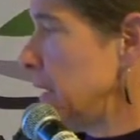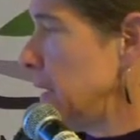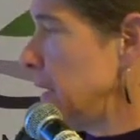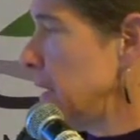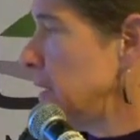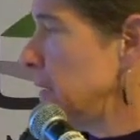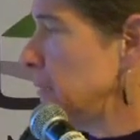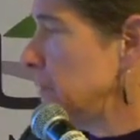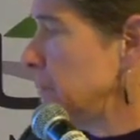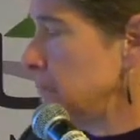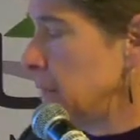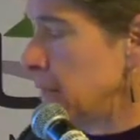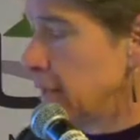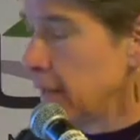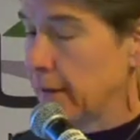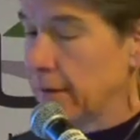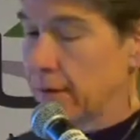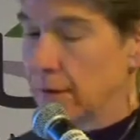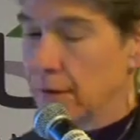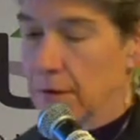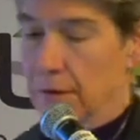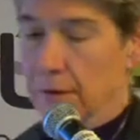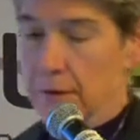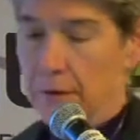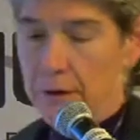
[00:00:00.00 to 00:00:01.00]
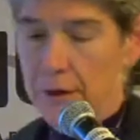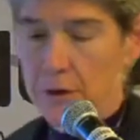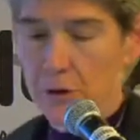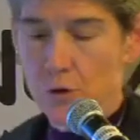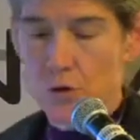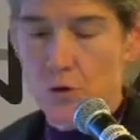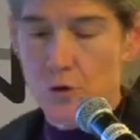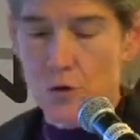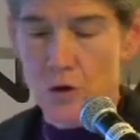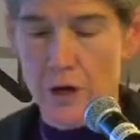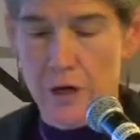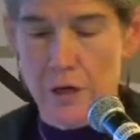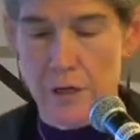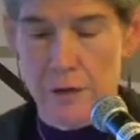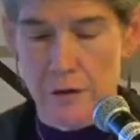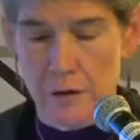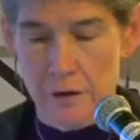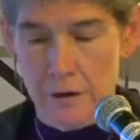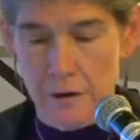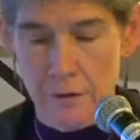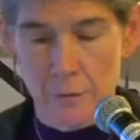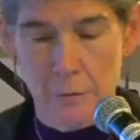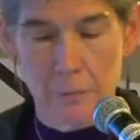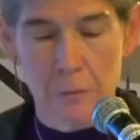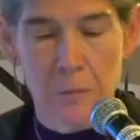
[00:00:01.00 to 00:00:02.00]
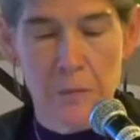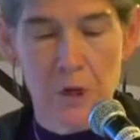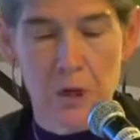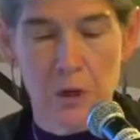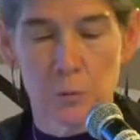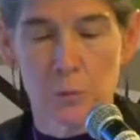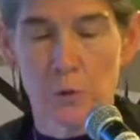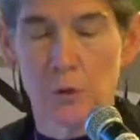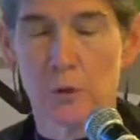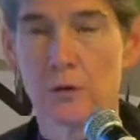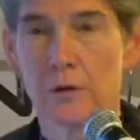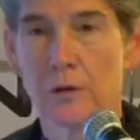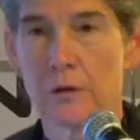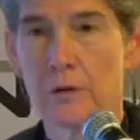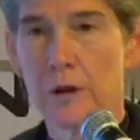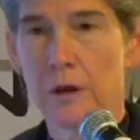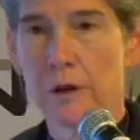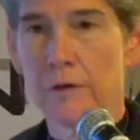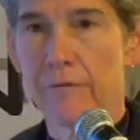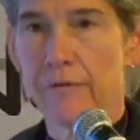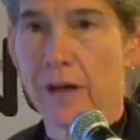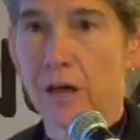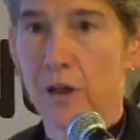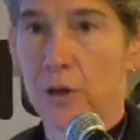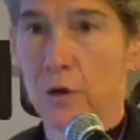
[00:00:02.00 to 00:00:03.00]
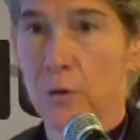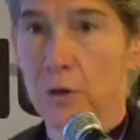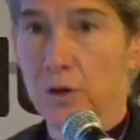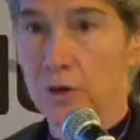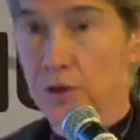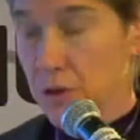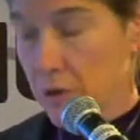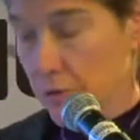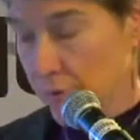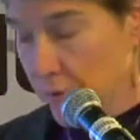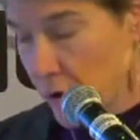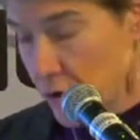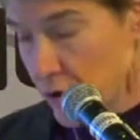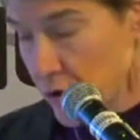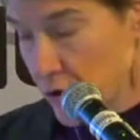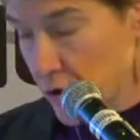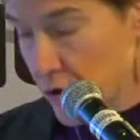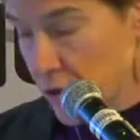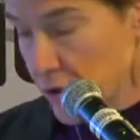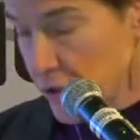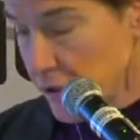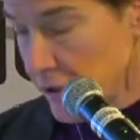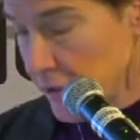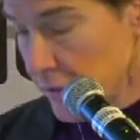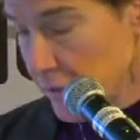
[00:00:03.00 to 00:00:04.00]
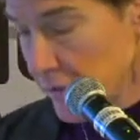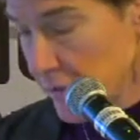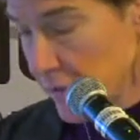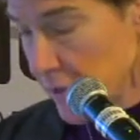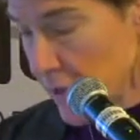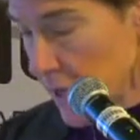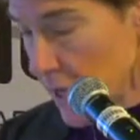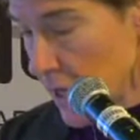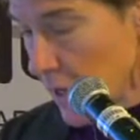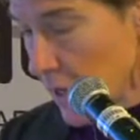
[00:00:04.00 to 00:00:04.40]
In Ukraine, minimal evaluation of alternatives.